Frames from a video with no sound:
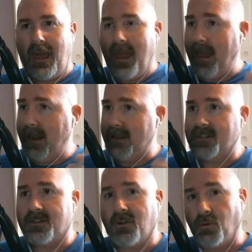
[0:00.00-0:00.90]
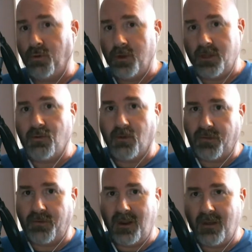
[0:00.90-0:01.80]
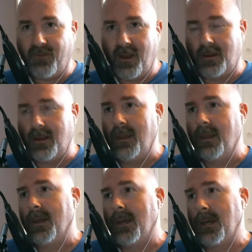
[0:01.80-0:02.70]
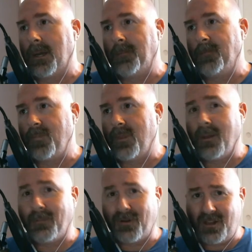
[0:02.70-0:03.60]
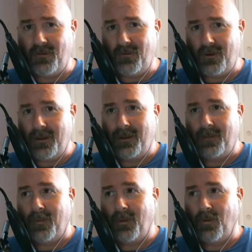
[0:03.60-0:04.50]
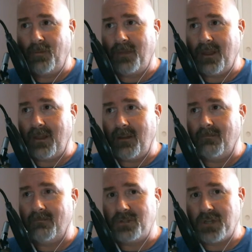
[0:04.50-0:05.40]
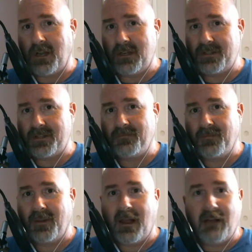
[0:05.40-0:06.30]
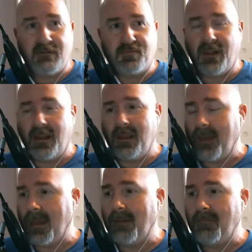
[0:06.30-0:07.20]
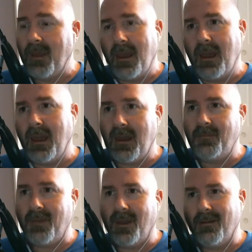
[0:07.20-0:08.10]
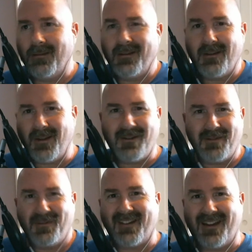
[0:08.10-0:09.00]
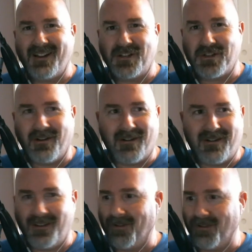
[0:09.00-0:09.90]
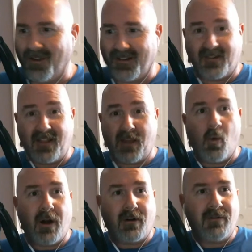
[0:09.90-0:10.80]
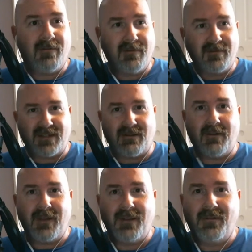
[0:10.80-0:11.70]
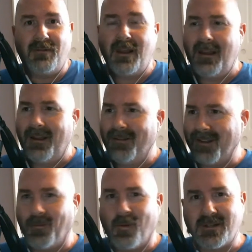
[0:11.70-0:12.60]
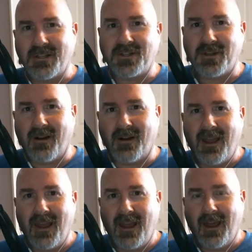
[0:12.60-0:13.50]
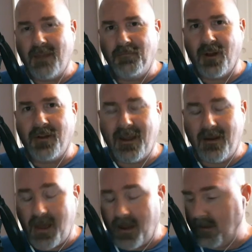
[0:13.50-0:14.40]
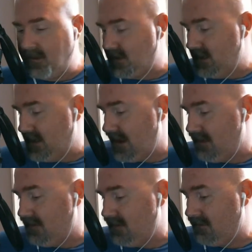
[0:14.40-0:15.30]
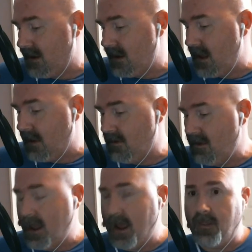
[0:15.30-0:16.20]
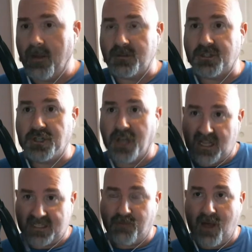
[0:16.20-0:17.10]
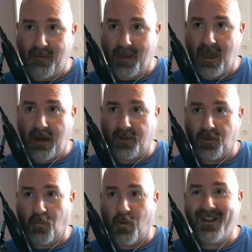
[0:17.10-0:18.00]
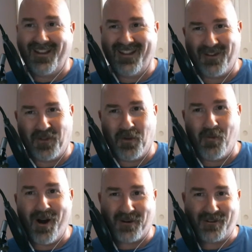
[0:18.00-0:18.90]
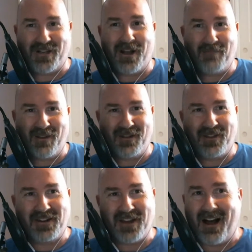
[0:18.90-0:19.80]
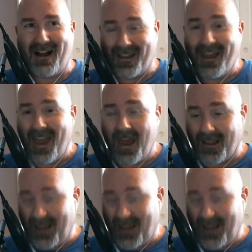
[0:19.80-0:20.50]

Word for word: and it's just a really cool 3D effect. Um, number two would be Jaws. I was playing that, and I'm like, how come there's not a shark? You know, because there's like water surrounding you. It's like, where's mm. the shark? And I balled out, and I looked down at my right ankle, and there was Jaws popping out of the of the water, chomping on the dock, and it